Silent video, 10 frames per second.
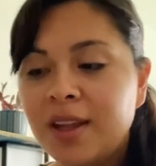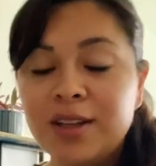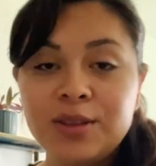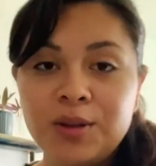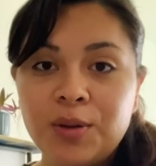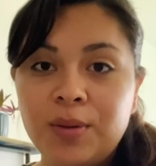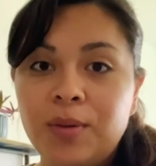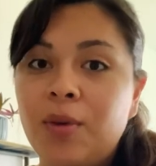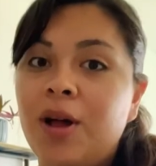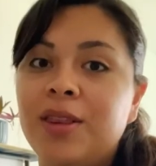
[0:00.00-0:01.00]
So what
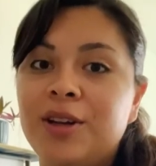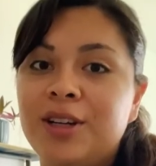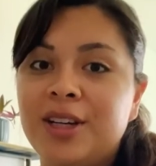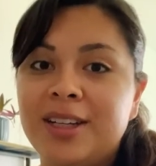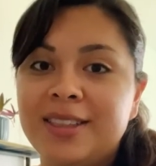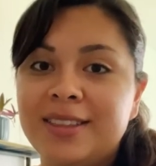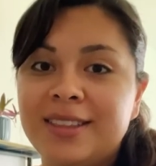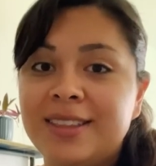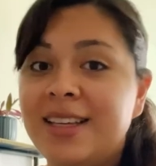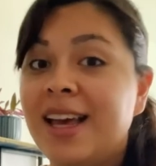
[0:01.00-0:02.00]
Walther does is he